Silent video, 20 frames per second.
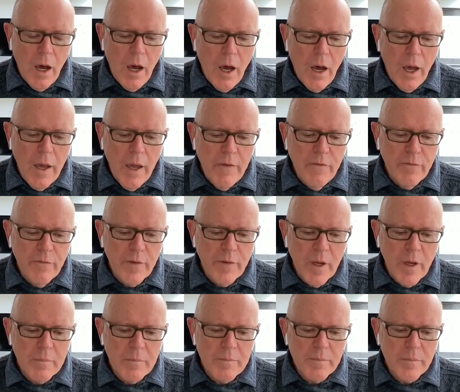I've
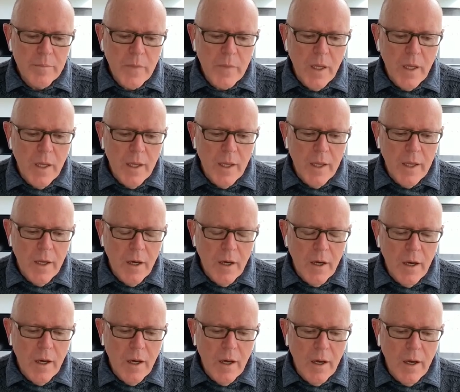um,
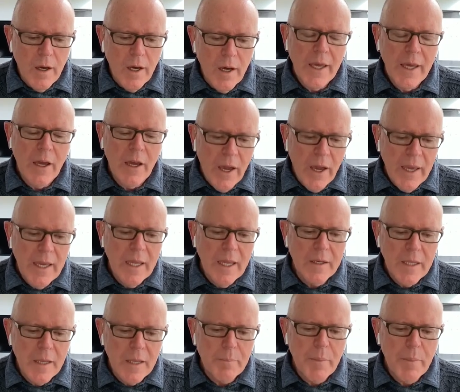I, I
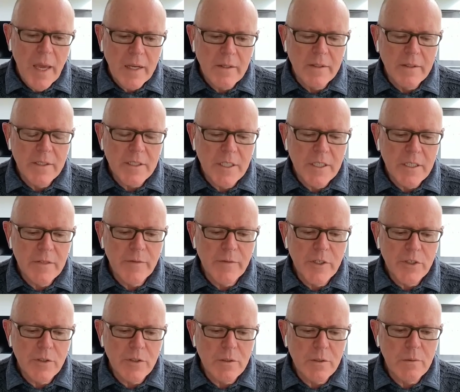again get back to this
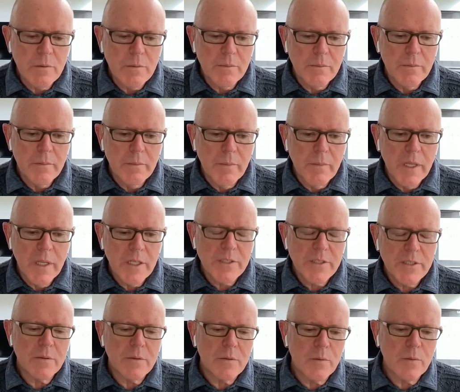individual
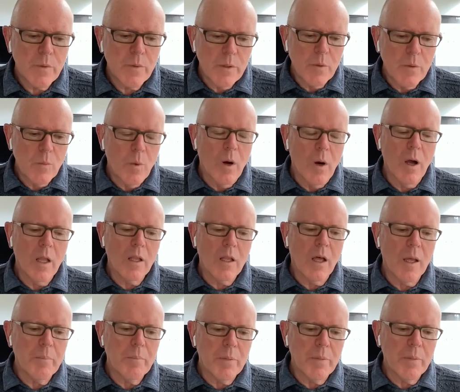medicine.
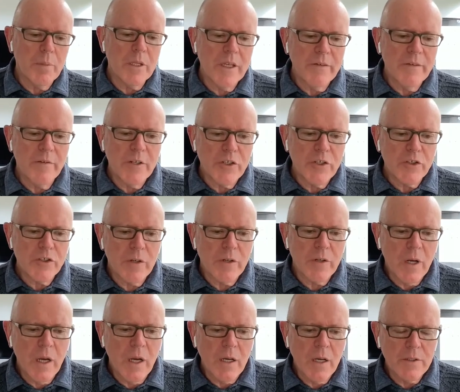While I believe in
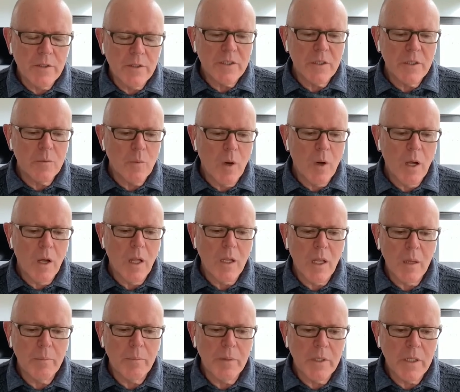trials, and
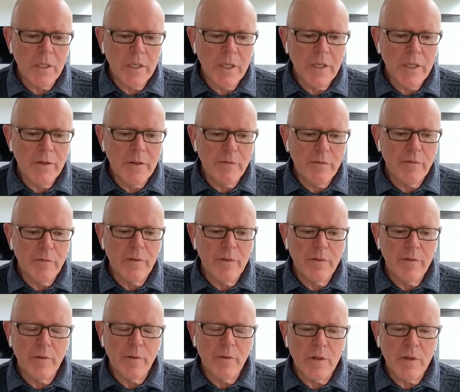while I believe
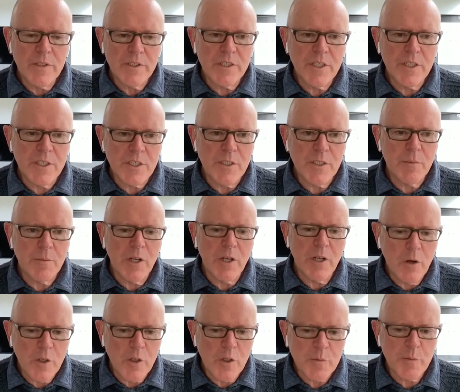for a system
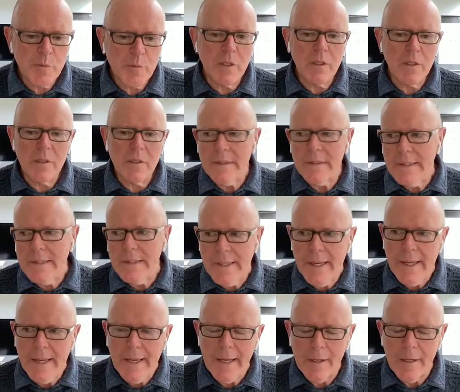and a hospital,
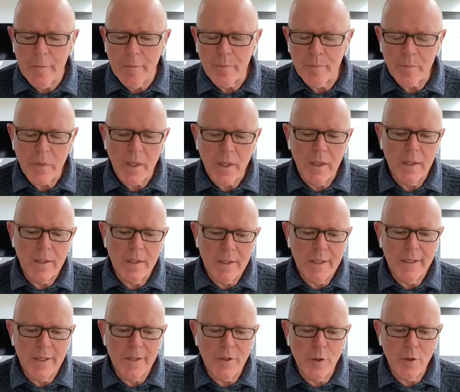um,
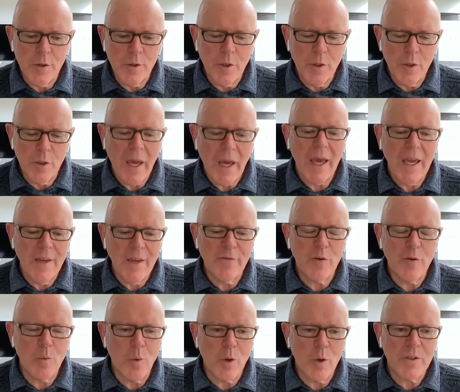you, you pay
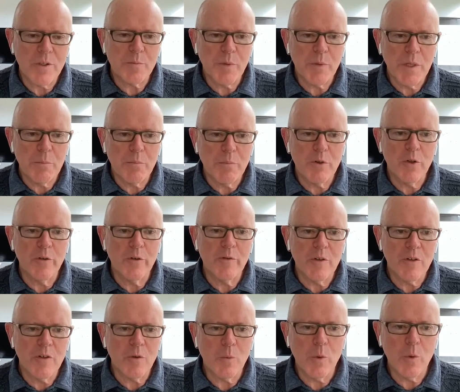for what's been
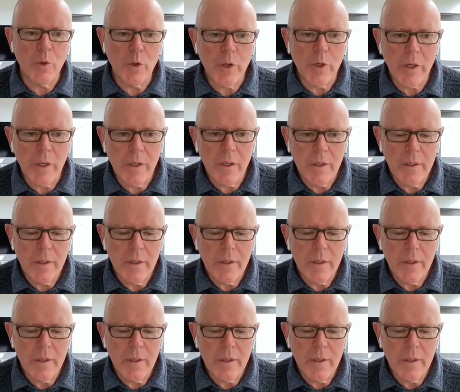proven to work.